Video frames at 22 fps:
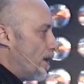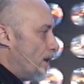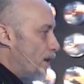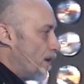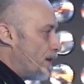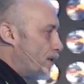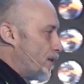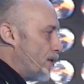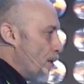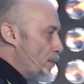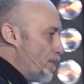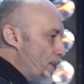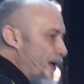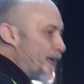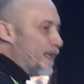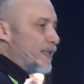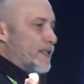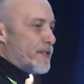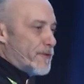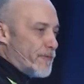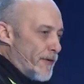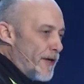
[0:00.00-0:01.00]
the
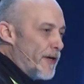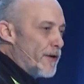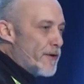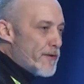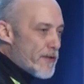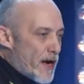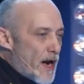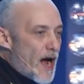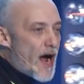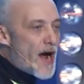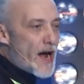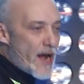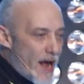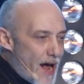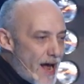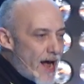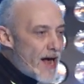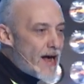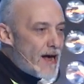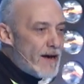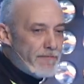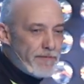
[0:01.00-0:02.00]
biggest fear that I
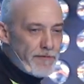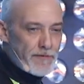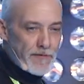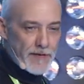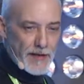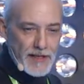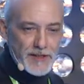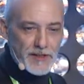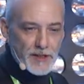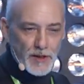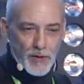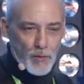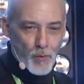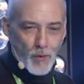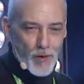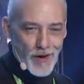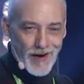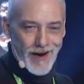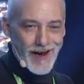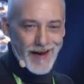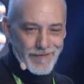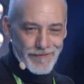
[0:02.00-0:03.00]
have isn't what
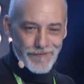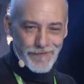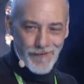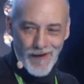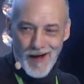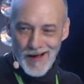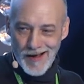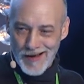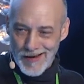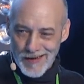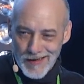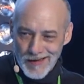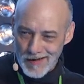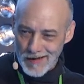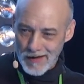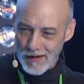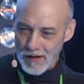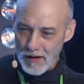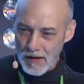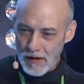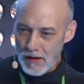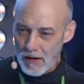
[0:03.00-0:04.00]
I find,
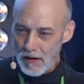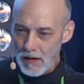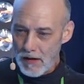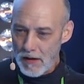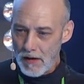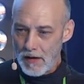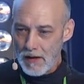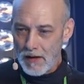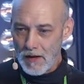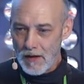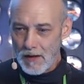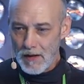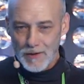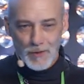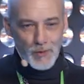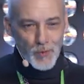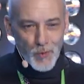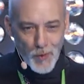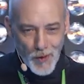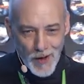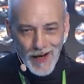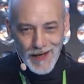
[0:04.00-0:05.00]
it's what
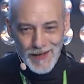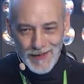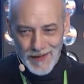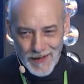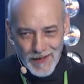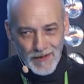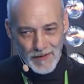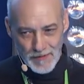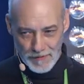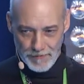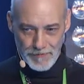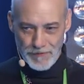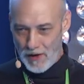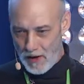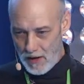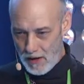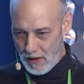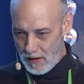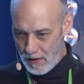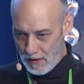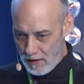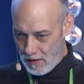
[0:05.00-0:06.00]
I didn't find.
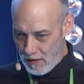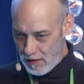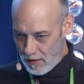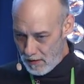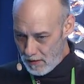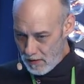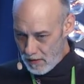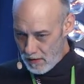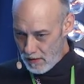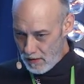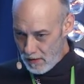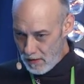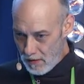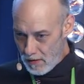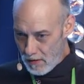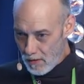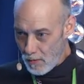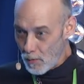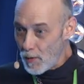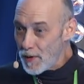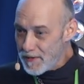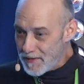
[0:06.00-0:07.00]

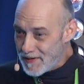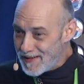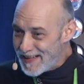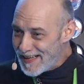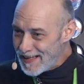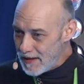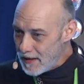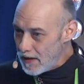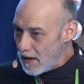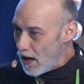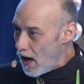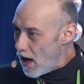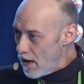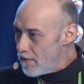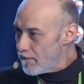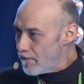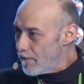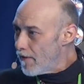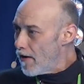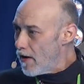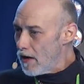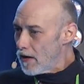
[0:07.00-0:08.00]
What didn't I
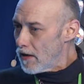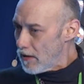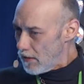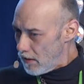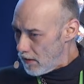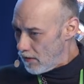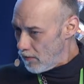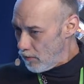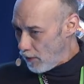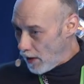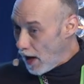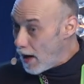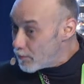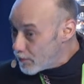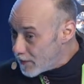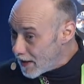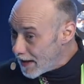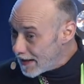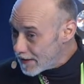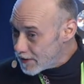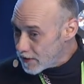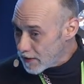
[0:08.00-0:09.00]
find when I'm
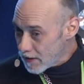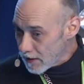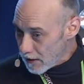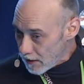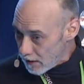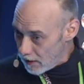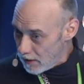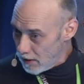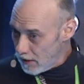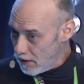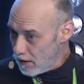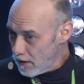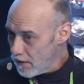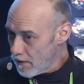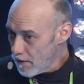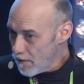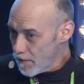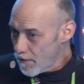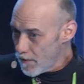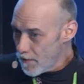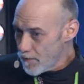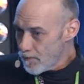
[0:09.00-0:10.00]
testing?
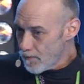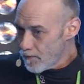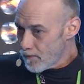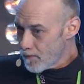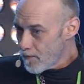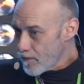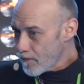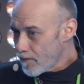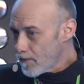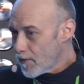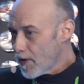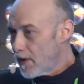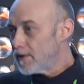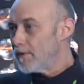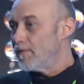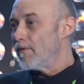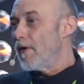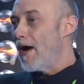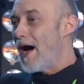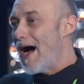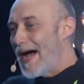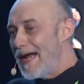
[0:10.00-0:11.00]
Because if
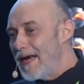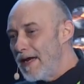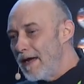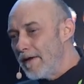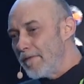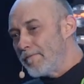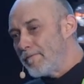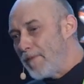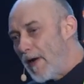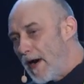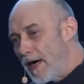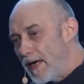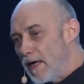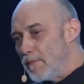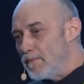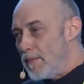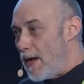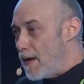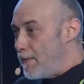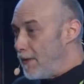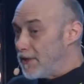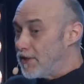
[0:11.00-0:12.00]
I didn't find it,
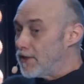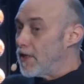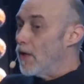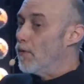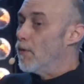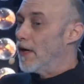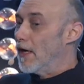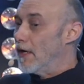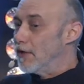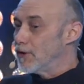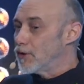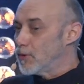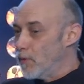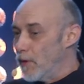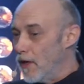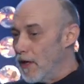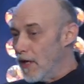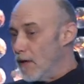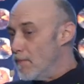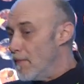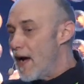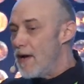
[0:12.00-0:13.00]
maybe someone else will. It
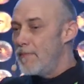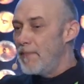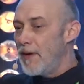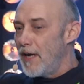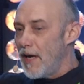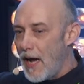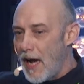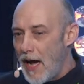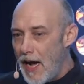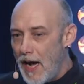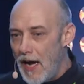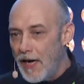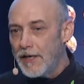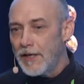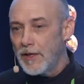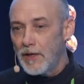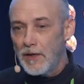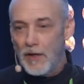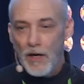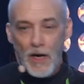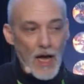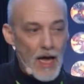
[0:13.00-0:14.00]
might be a hacker.
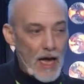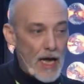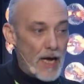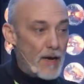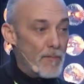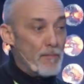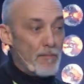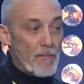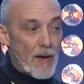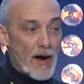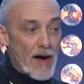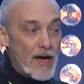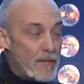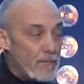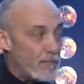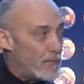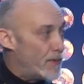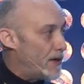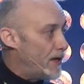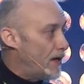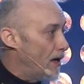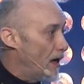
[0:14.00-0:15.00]
It might
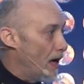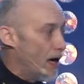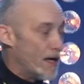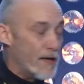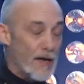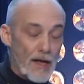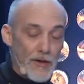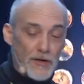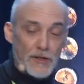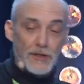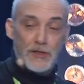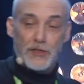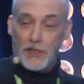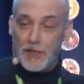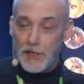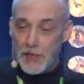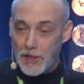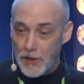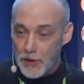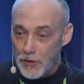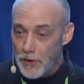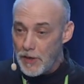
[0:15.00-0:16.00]
be another
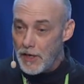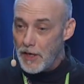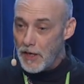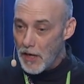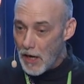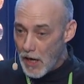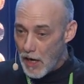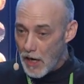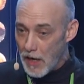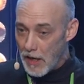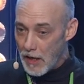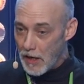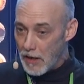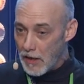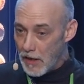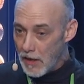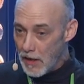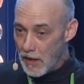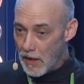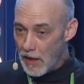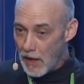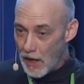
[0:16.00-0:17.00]
security audit.
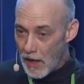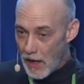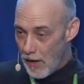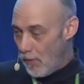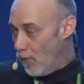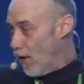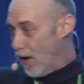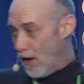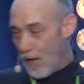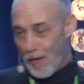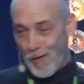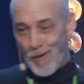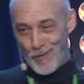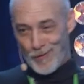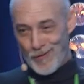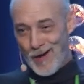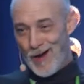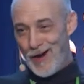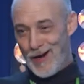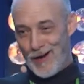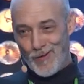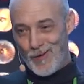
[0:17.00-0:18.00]
And what? Oh,
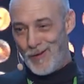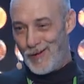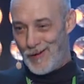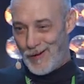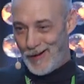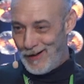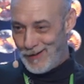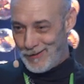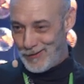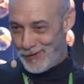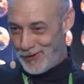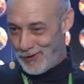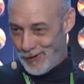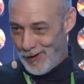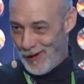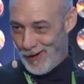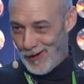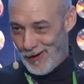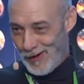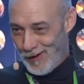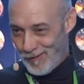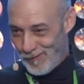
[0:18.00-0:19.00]
Donnie Werner, he's shit. He
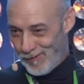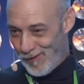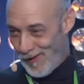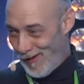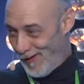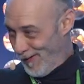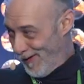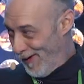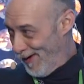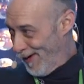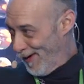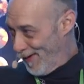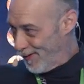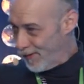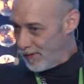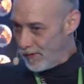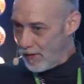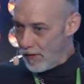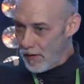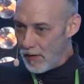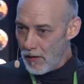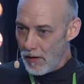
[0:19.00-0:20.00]
didn't find this.
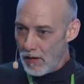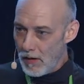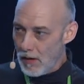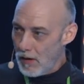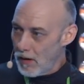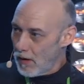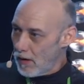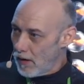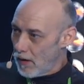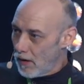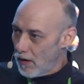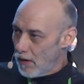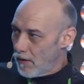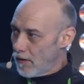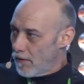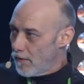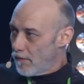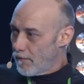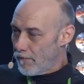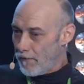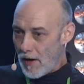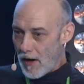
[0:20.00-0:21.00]

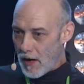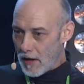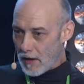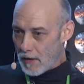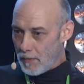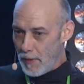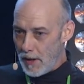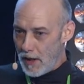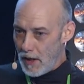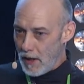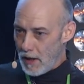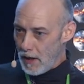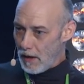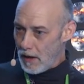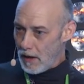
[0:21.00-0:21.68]
Fuck me.